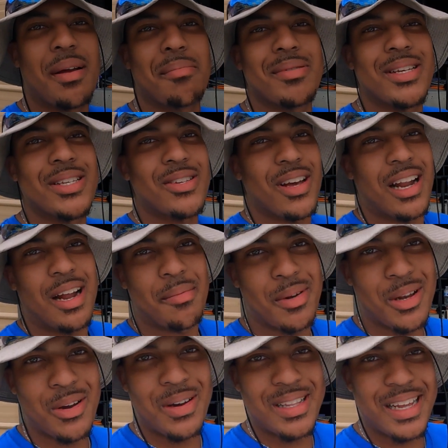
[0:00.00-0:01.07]
in, please go down
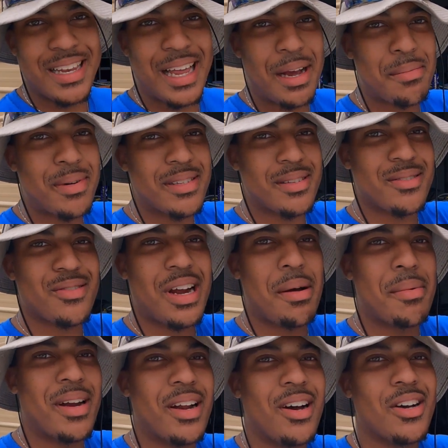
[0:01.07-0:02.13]
below, hit that like button,
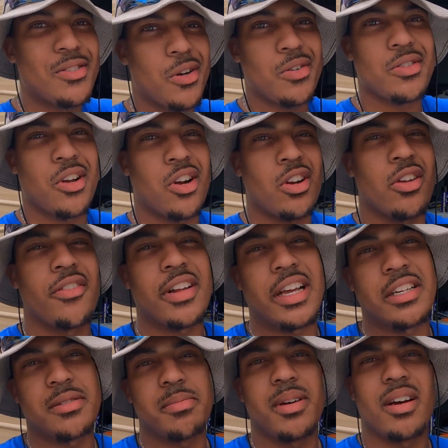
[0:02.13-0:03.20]
subscribe button, and also turn the
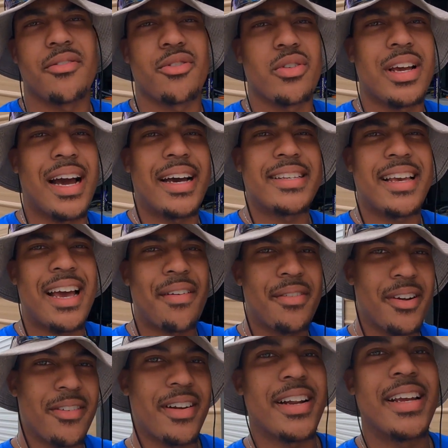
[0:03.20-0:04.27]
notification bell if you guys haven't
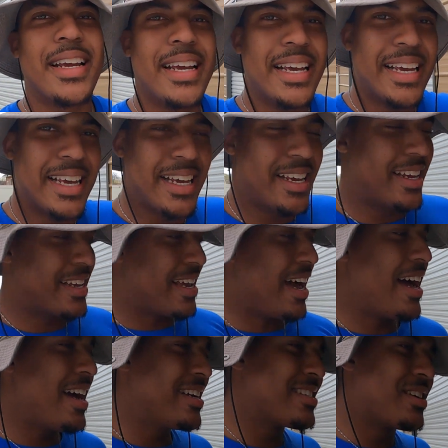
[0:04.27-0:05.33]
already.
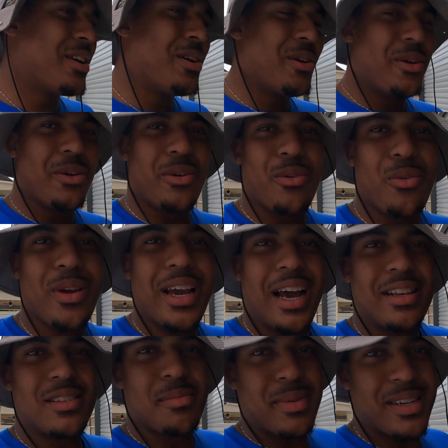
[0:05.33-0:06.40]
Guys, we
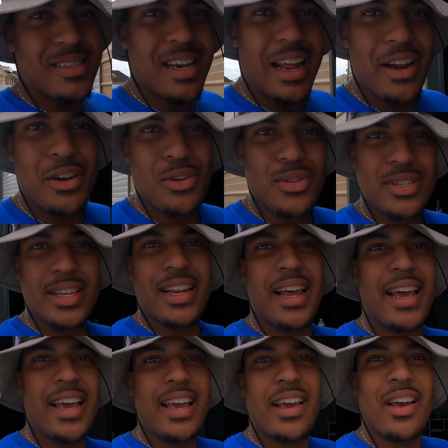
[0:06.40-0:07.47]
got some exciting news
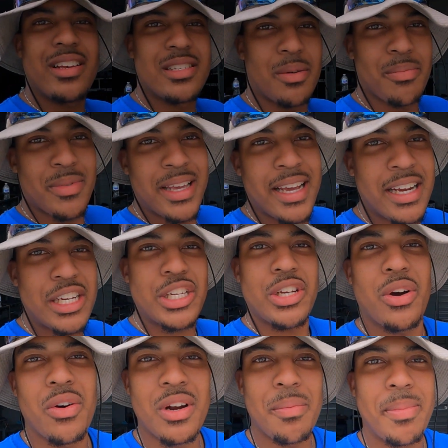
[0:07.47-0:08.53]
today. Some things
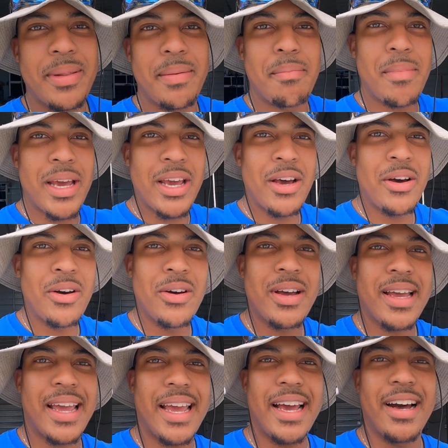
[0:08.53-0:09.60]
showed up in the mail
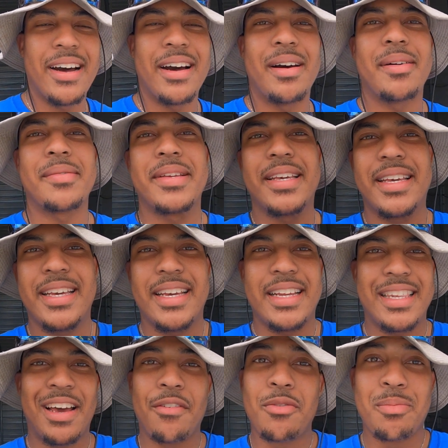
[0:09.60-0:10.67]

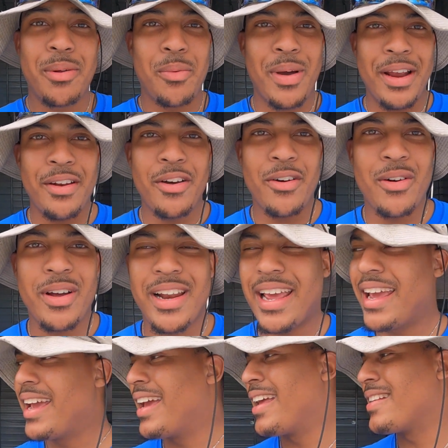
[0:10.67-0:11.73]
that we've been waiting on,
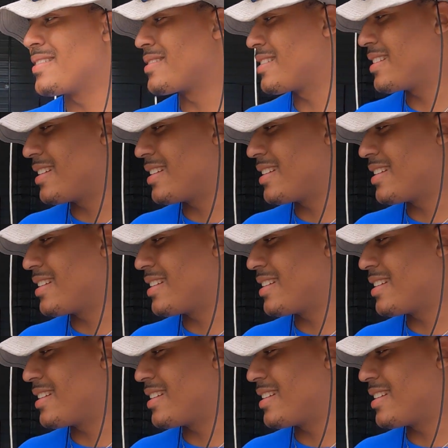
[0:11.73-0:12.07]
and